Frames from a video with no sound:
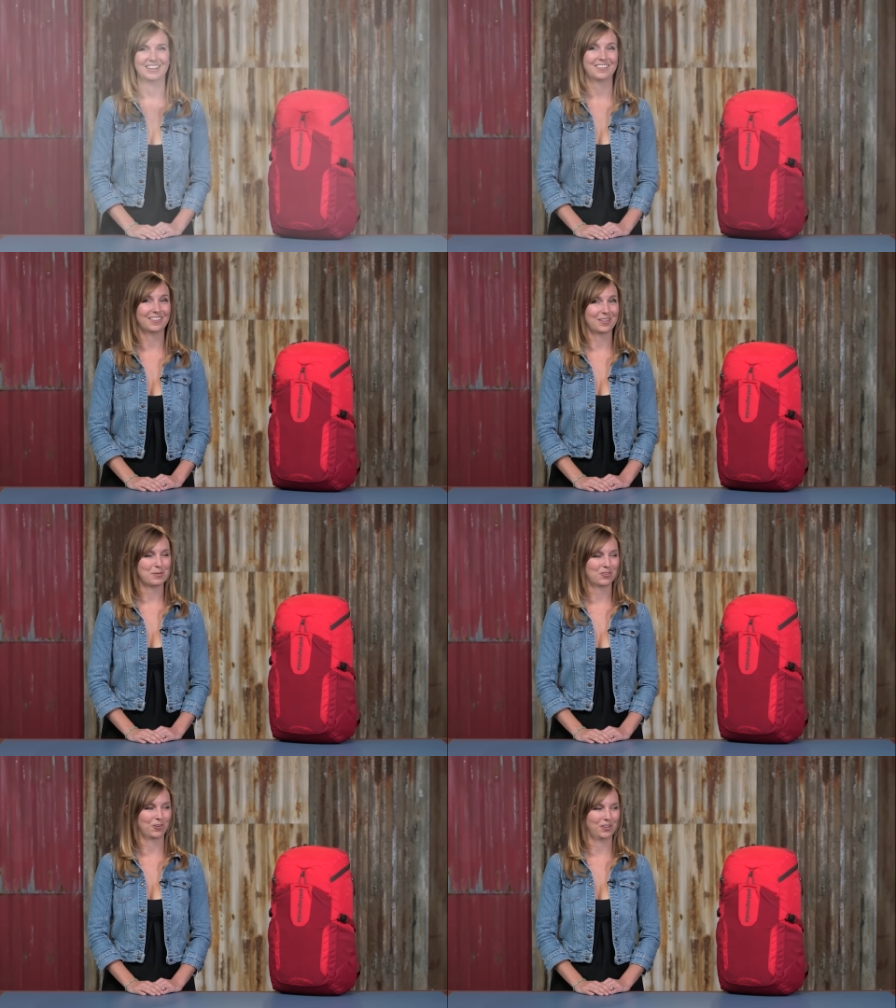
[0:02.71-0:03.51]
This is the
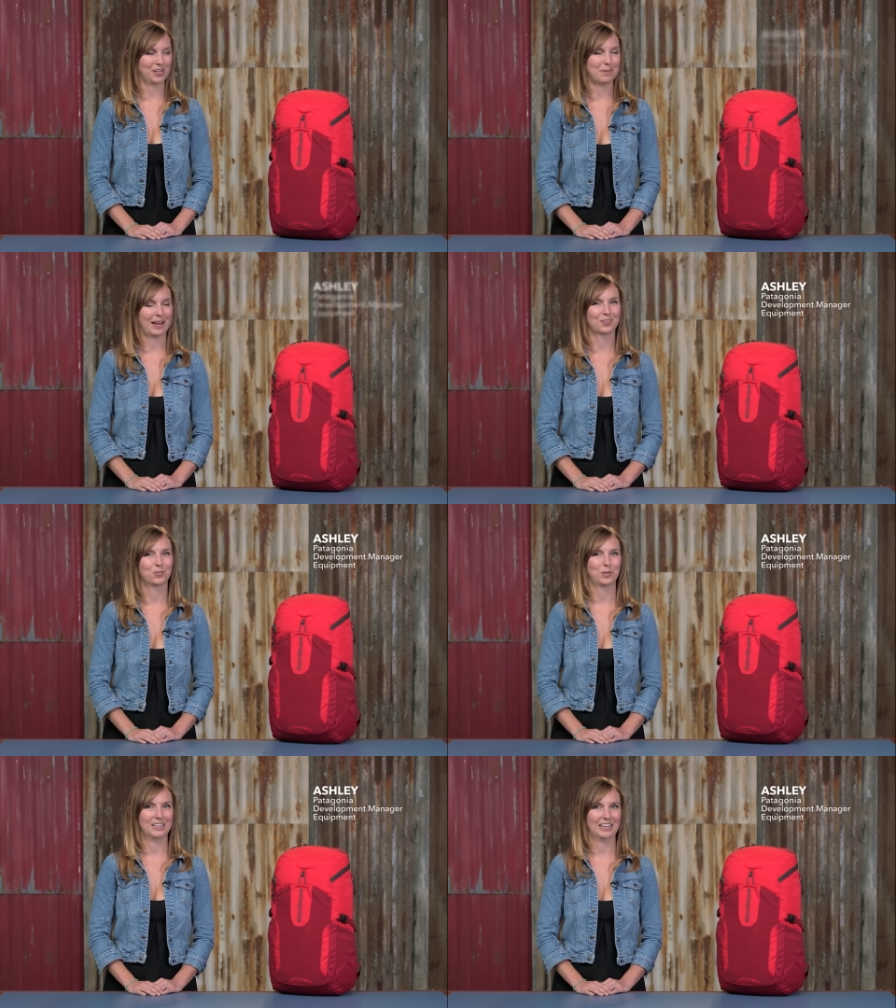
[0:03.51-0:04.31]
Petrolia Pack
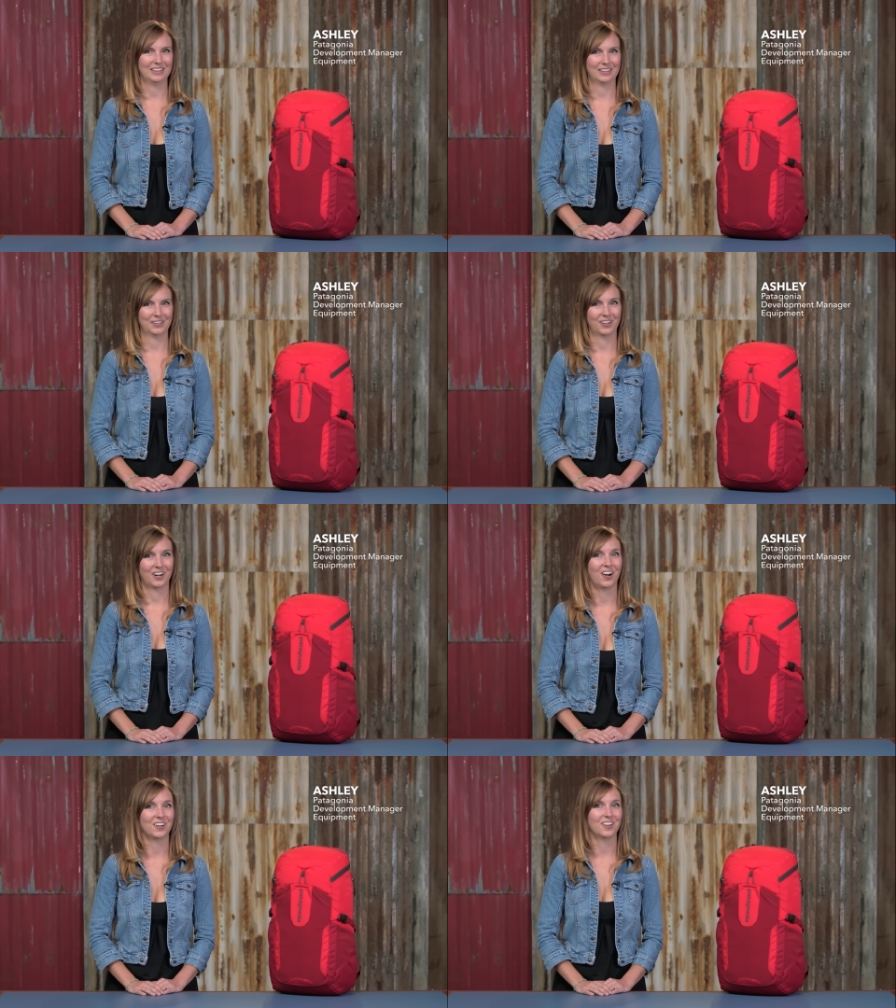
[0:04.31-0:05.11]
28 liter,
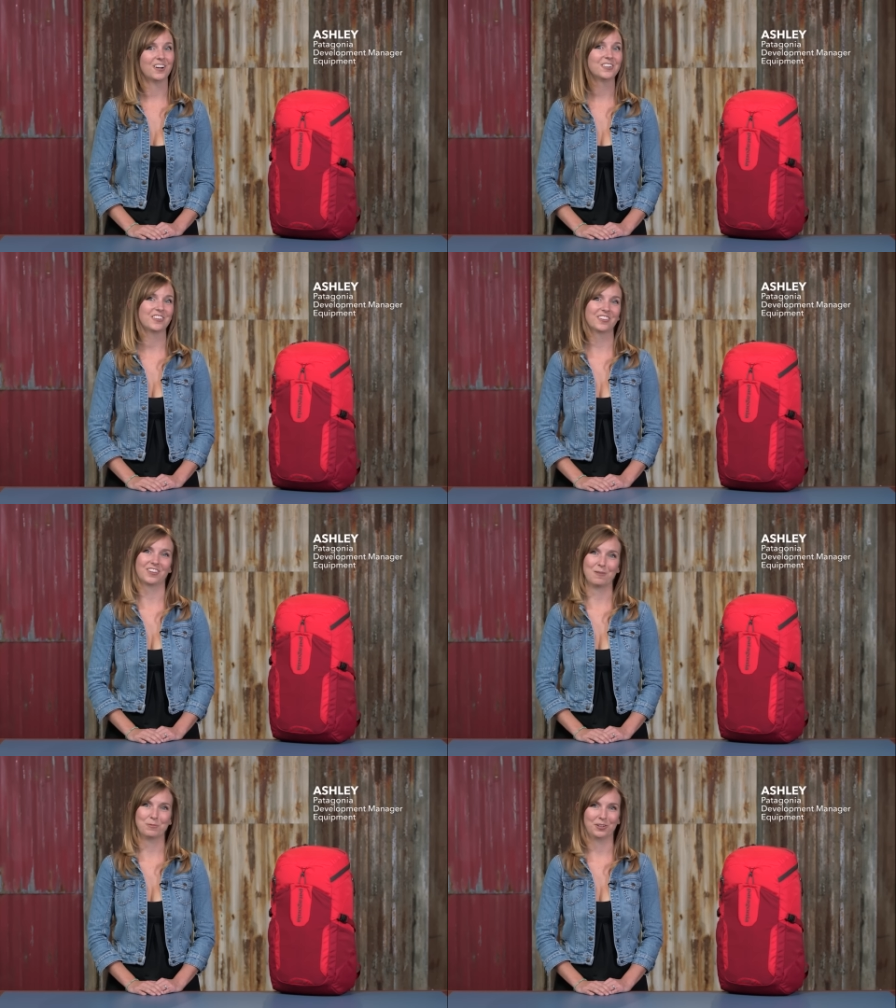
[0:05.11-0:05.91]
our largest
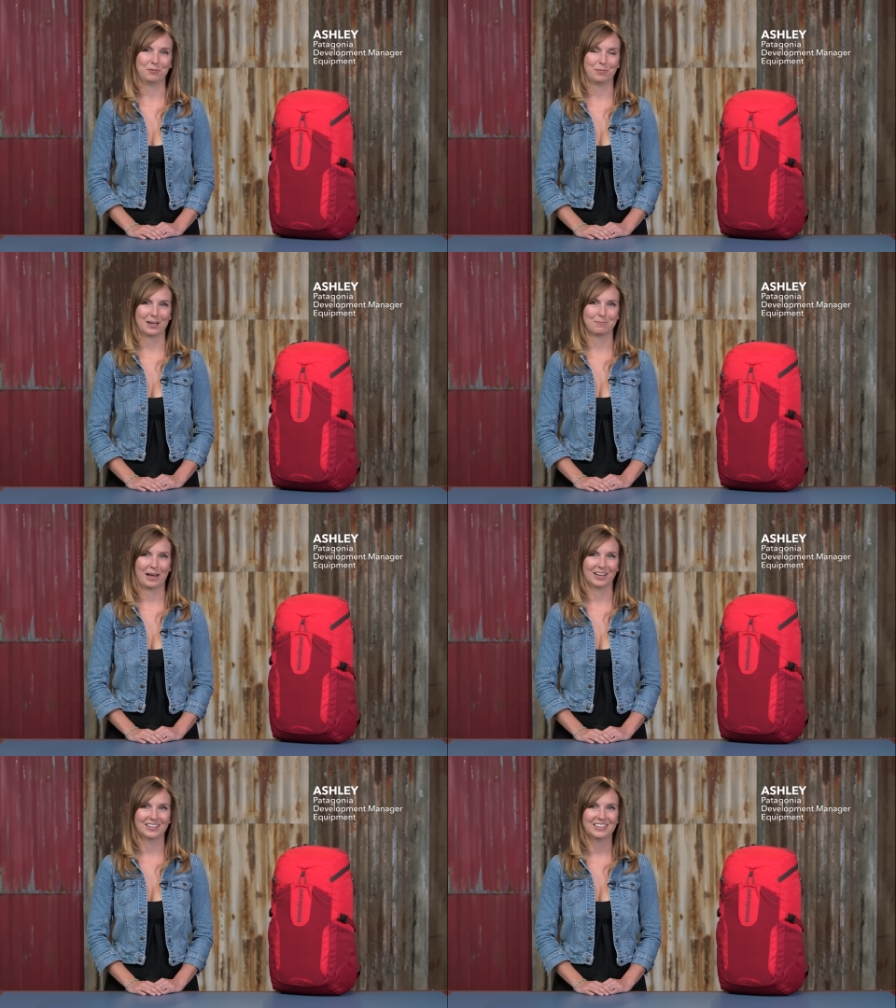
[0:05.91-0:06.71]
top-loading
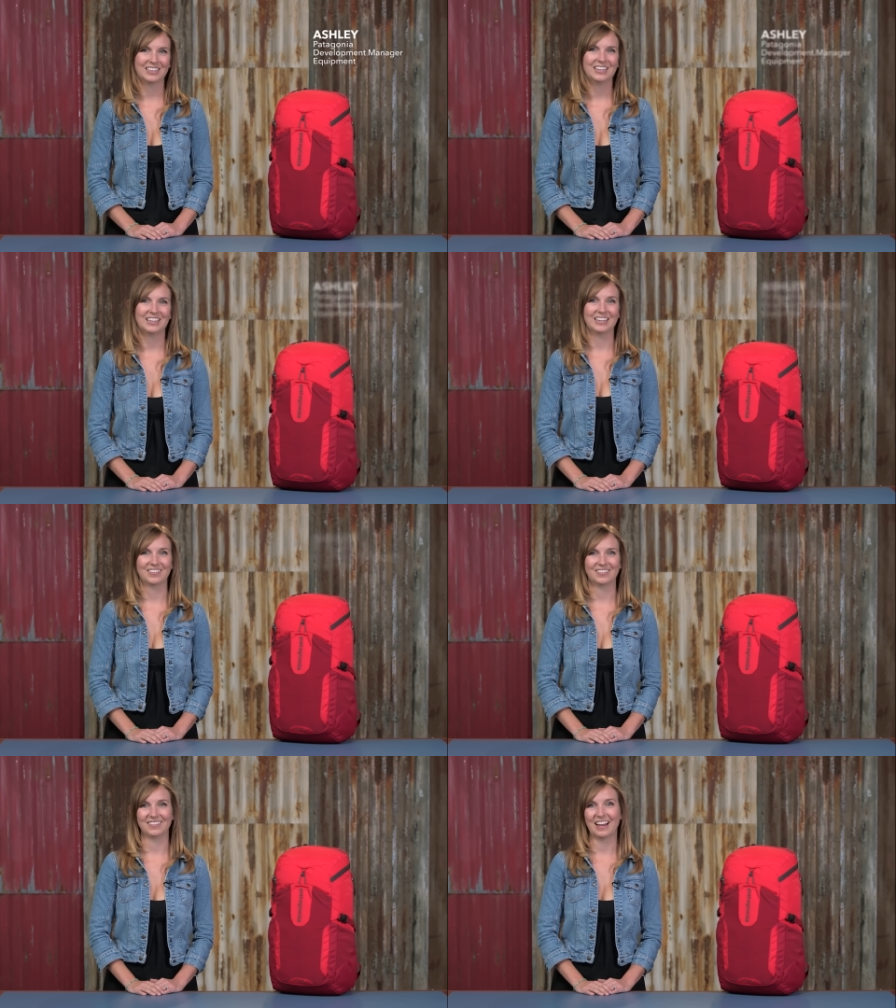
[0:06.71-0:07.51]
backpack.
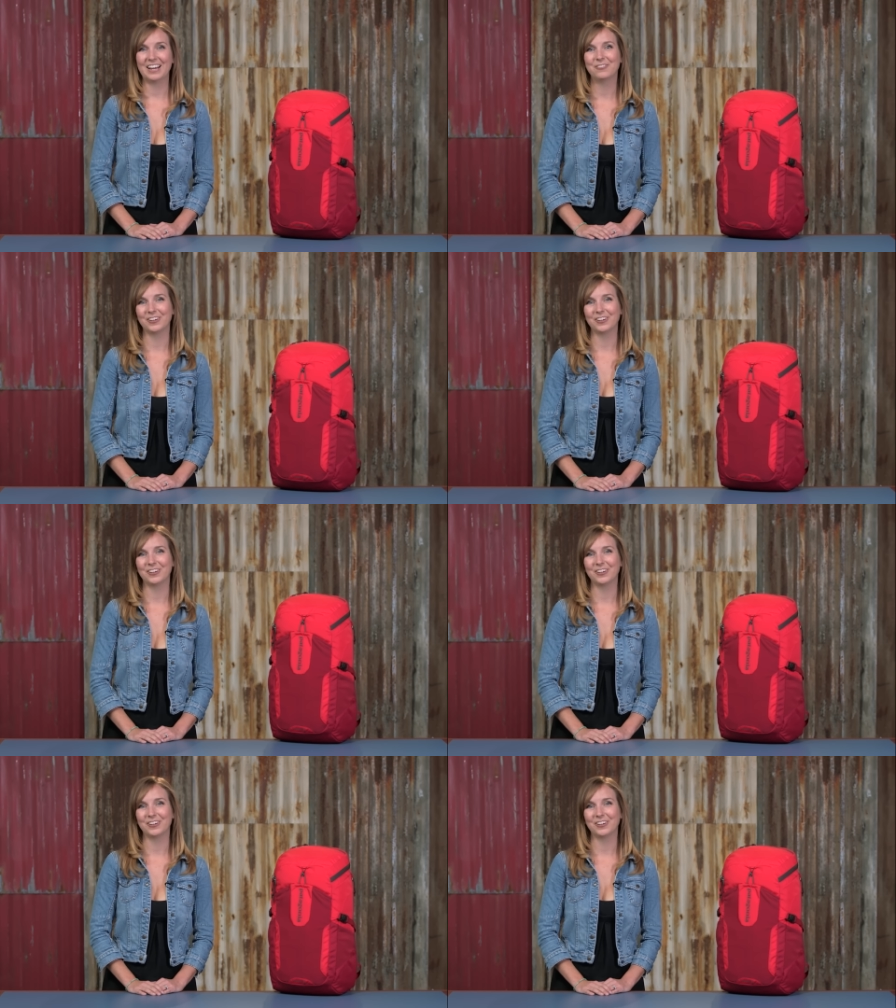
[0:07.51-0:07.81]
It's designed